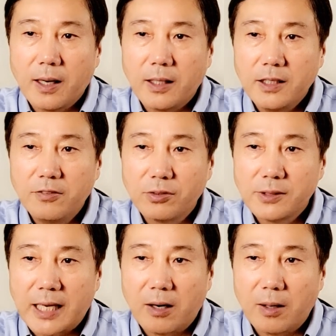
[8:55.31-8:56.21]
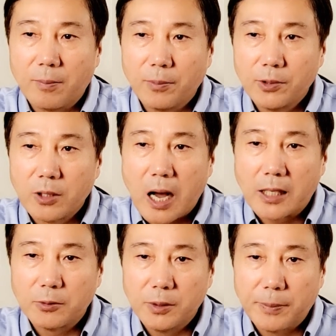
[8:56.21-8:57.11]
If they are
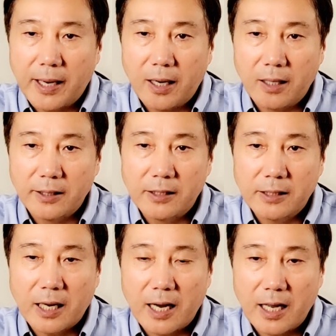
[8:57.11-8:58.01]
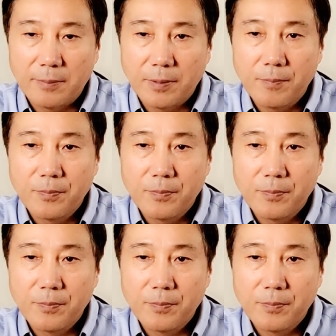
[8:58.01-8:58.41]
not repaired in time,